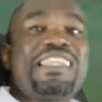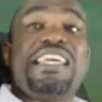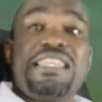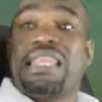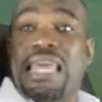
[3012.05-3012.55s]

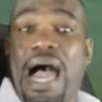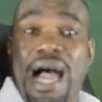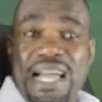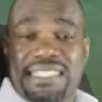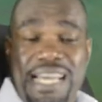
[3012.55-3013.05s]
They
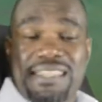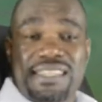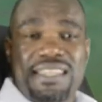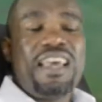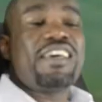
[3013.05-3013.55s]
are
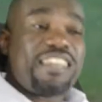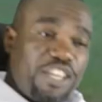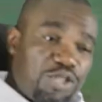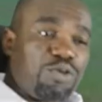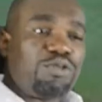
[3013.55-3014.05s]
unjust.
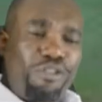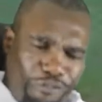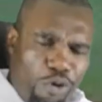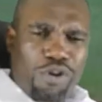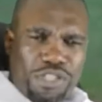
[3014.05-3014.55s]
They should,
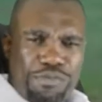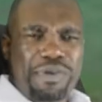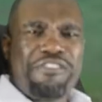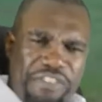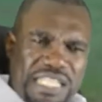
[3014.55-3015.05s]
of course,
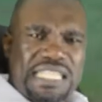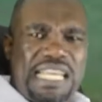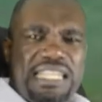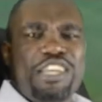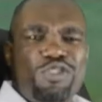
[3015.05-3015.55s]
be
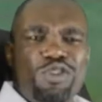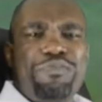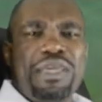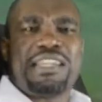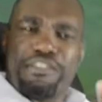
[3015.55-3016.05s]
visited. They
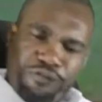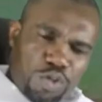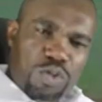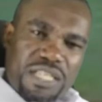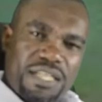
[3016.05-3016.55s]
should be
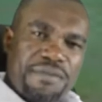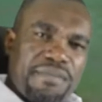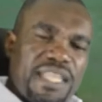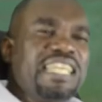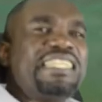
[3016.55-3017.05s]
reviewed.
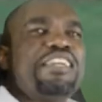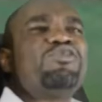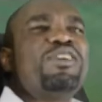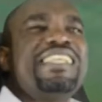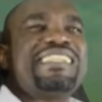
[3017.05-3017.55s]
It
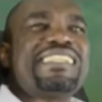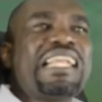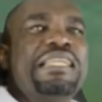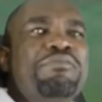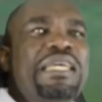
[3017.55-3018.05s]
does not
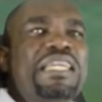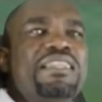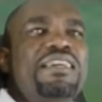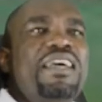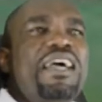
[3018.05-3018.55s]
necessarily
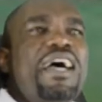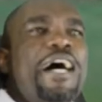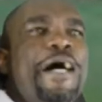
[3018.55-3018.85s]
mean